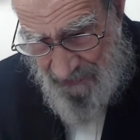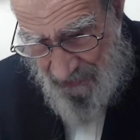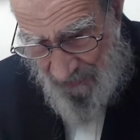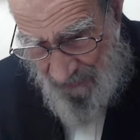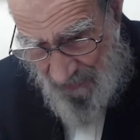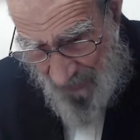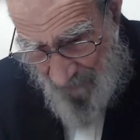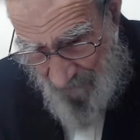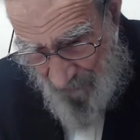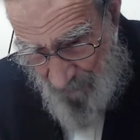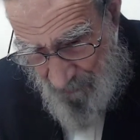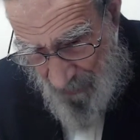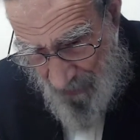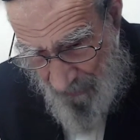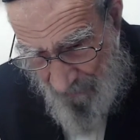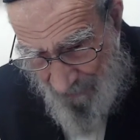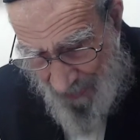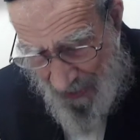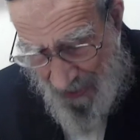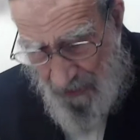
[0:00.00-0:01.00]
and have been
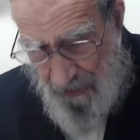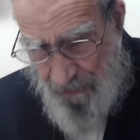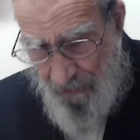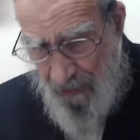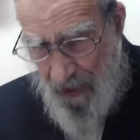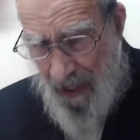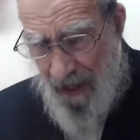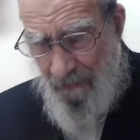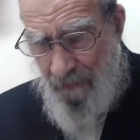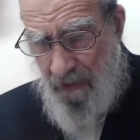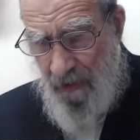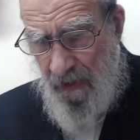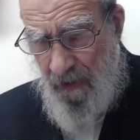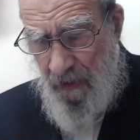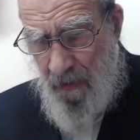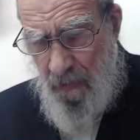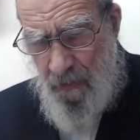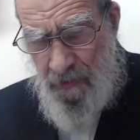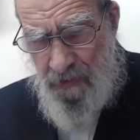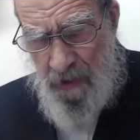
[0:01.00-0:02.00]
aroused for avodah
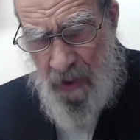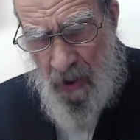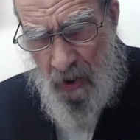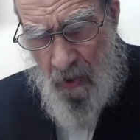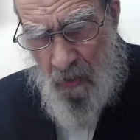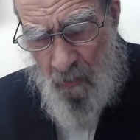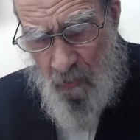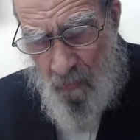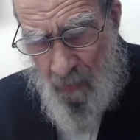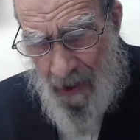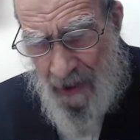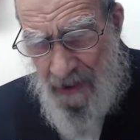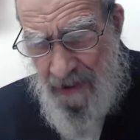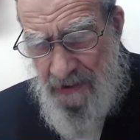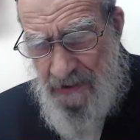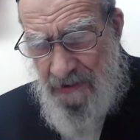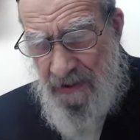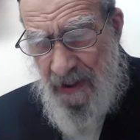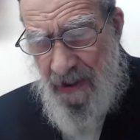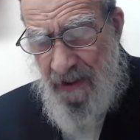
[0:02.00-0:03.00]
lakus. Why
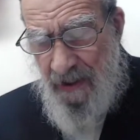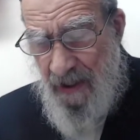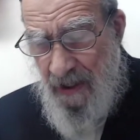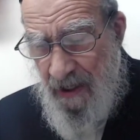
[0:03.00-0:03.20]
is there